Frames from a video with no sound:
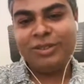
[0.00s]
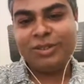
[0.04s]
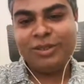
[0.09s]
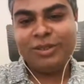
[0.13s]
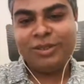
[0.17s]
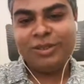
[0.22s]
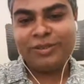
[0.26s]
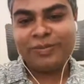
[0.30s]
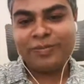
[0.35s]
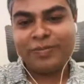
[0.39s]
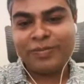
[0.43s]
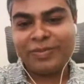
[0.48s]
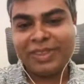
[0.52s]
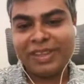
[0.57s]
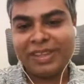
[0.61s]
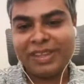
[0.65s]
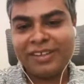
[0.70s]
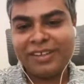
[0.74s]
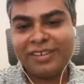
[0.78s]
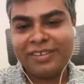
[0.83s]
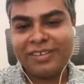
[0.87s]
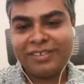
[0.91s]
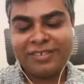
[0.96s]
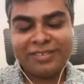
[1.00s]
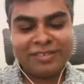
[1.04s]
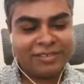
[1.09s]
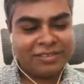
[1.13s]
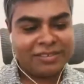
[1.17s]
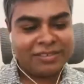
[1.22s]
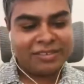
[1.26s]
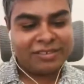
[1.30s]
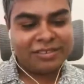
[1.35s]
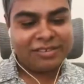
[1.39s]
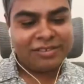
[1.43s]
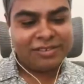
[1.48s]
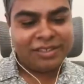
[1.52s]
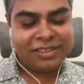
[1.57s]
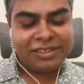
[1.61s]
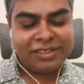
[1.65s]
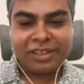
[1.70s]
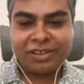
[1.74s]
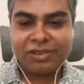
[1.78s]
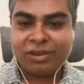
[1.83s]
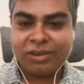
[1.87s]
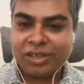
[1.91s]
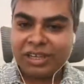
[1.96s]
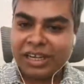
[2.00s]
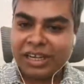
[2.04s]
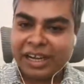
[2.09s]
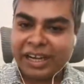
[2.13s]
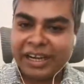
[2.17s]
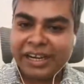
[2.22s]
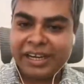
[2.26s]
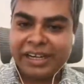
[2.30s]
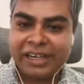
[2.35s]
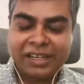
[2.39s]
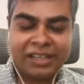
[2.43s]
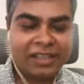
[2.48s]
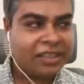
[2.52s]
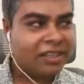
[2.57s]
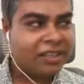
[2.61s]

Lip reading: So, so he's a good guide.